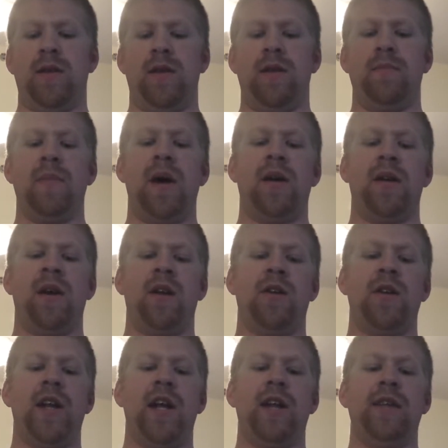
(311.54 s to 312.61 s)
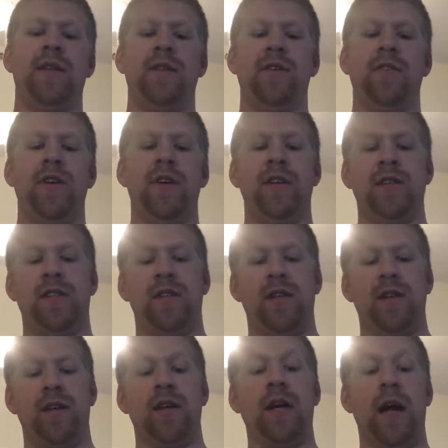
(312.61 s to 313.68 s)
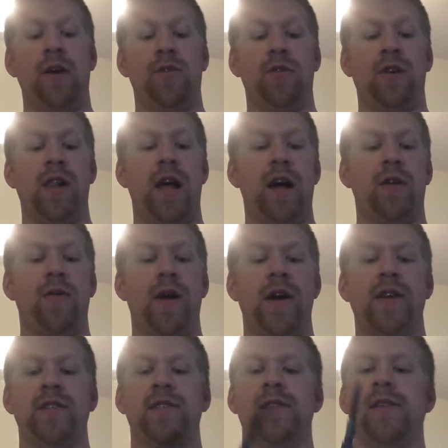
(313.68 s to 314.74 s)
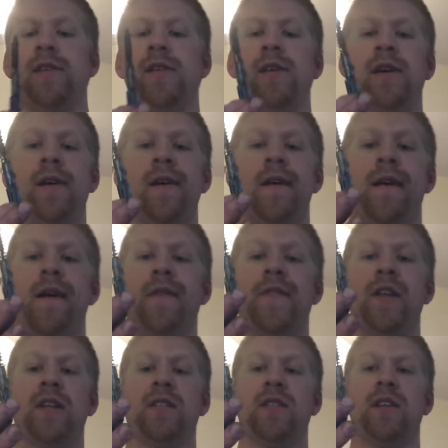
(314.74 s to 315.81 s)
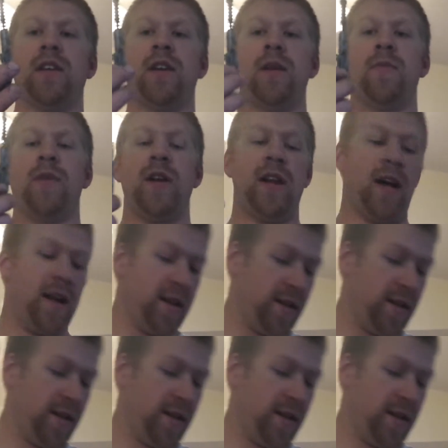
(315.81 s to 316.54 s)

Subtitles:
about 180 degrees counterclockwise, and then it's going to come right out of